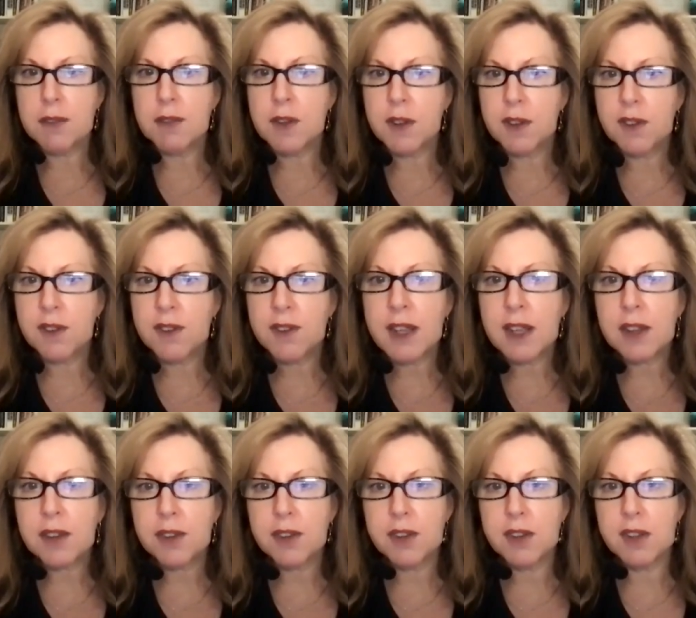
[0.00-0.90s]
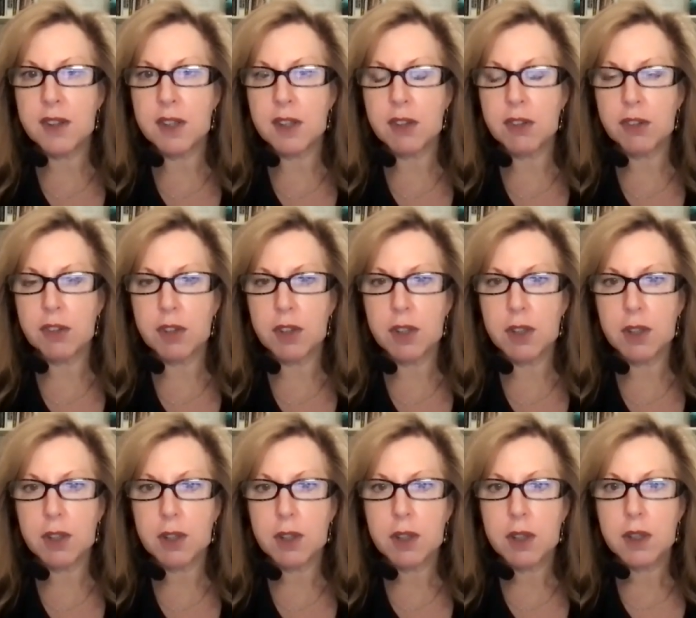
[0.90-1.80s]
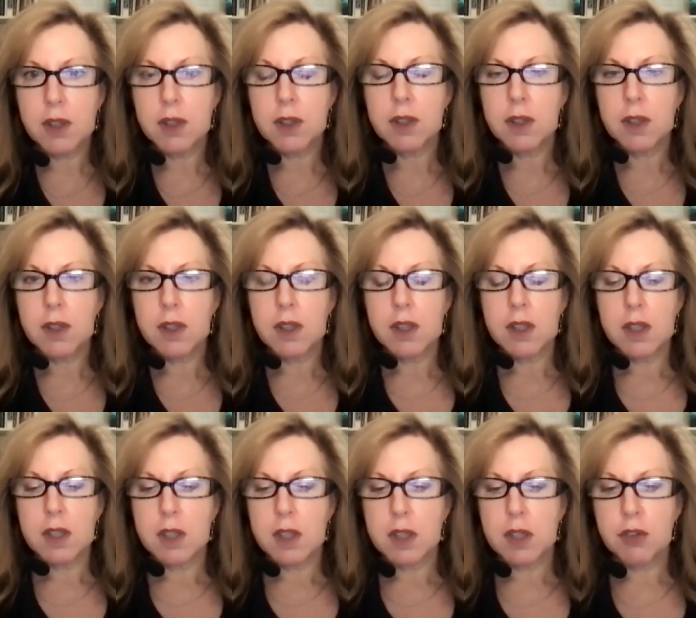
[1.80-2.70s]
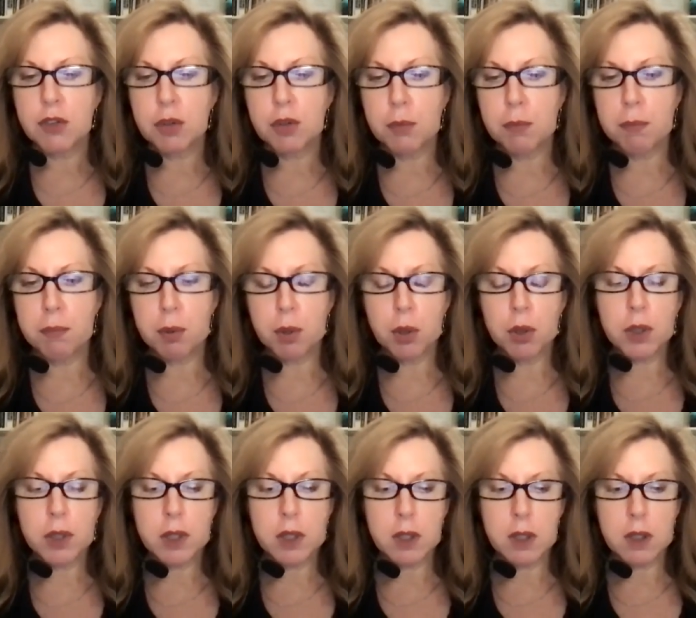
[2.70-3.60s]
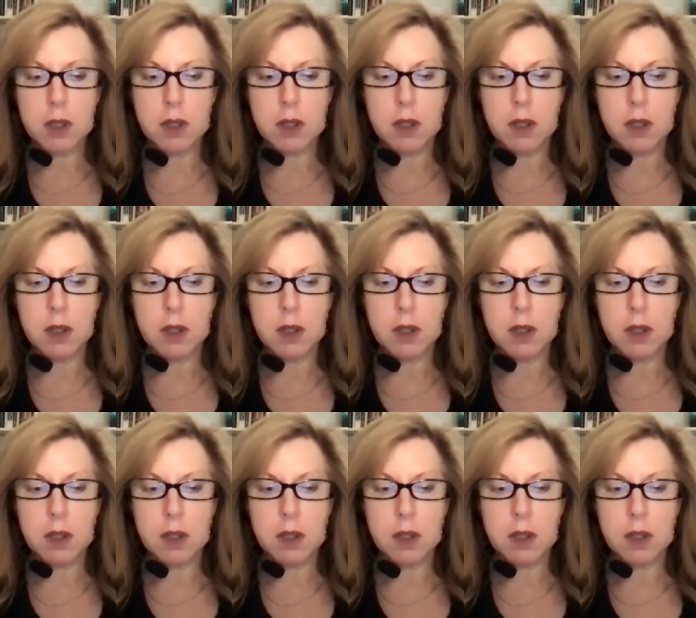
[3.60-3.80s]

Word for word: if it's sex addiction, to put